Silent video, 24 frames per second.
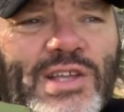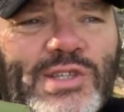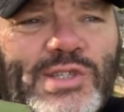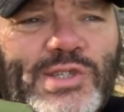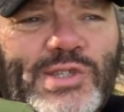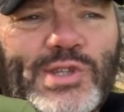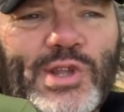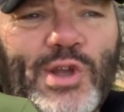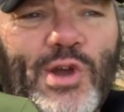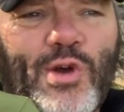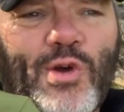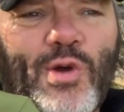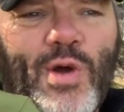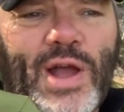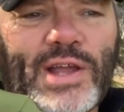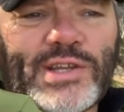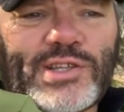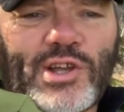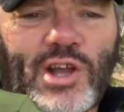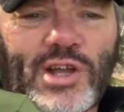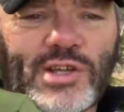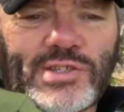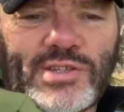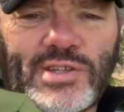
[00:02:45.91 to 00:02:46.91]
So I
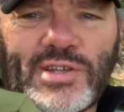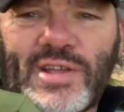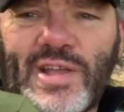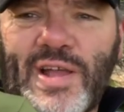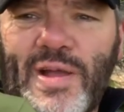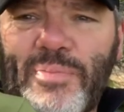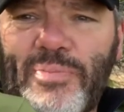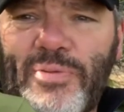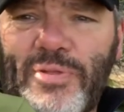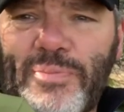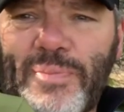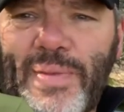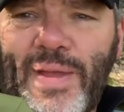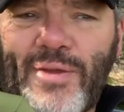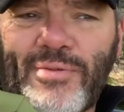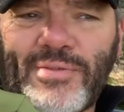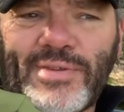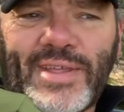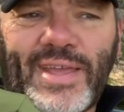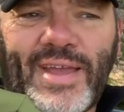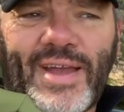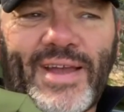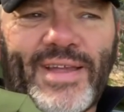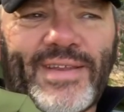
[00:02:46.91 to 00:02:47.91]
talked to a couple of
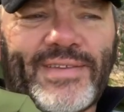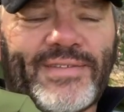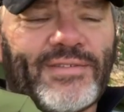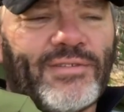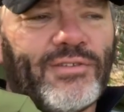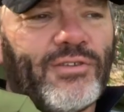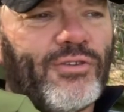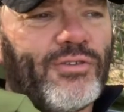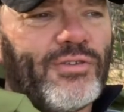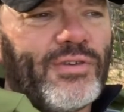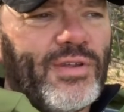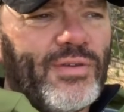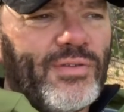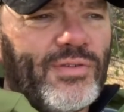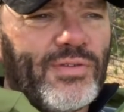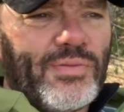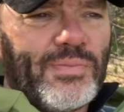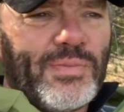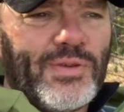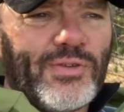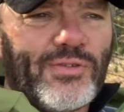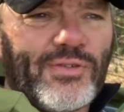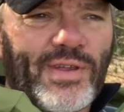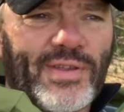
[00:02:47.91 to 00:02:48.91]
mountain guides, learned out
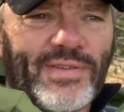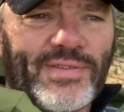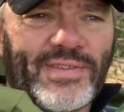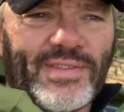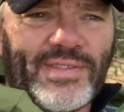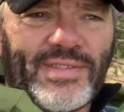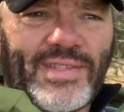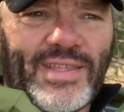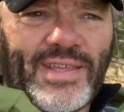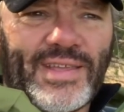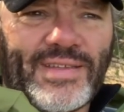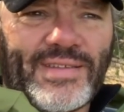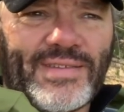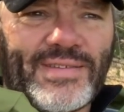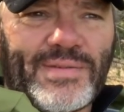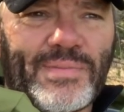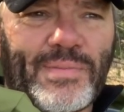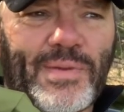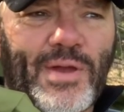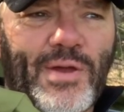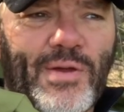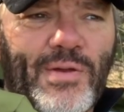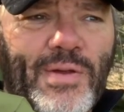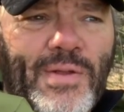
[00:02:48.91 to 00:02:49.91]
some interesting things
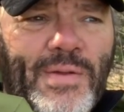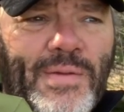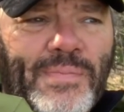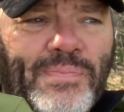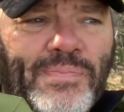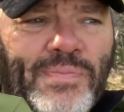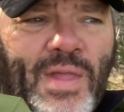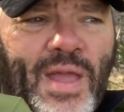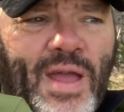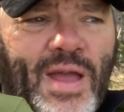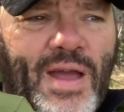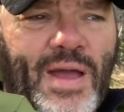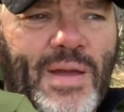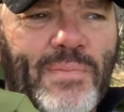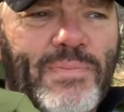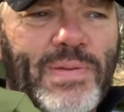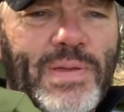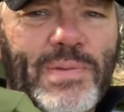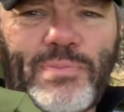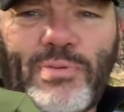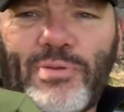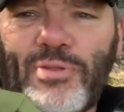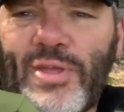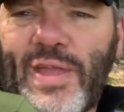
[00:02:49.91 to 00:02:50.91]
about uh,
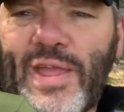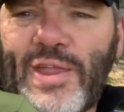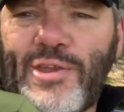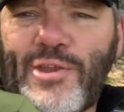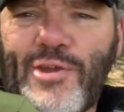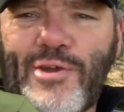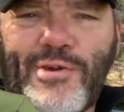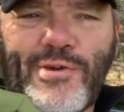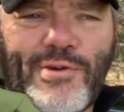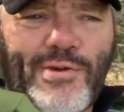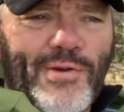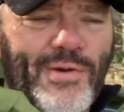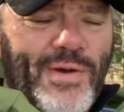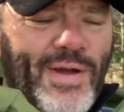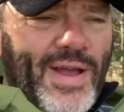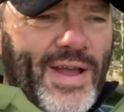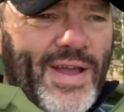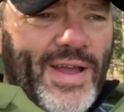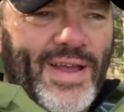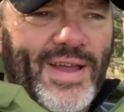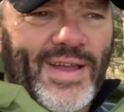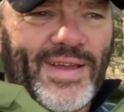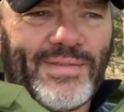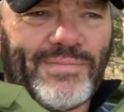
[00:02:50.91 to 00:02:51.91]
people they know,
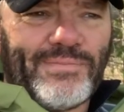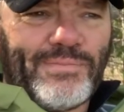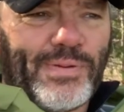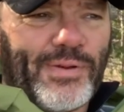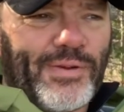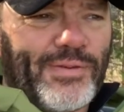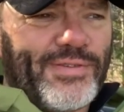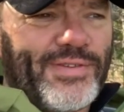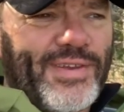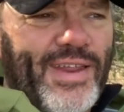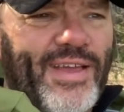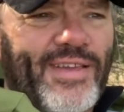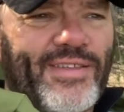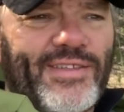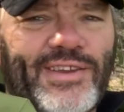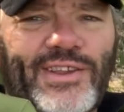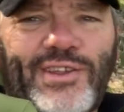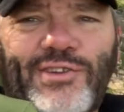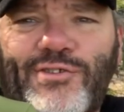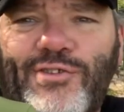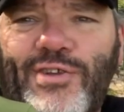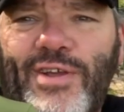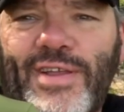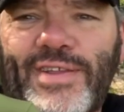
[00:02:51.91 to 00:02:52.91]
uh,
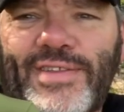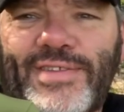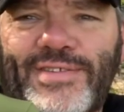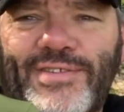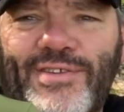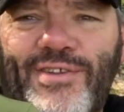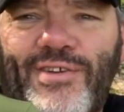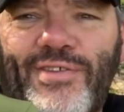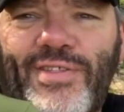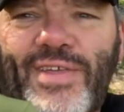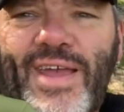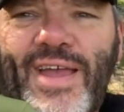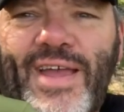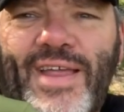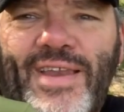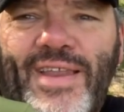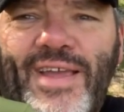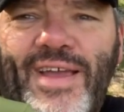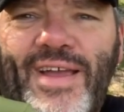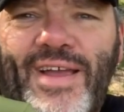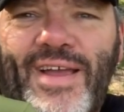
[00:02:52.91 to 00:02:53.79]
personality traits, and all that.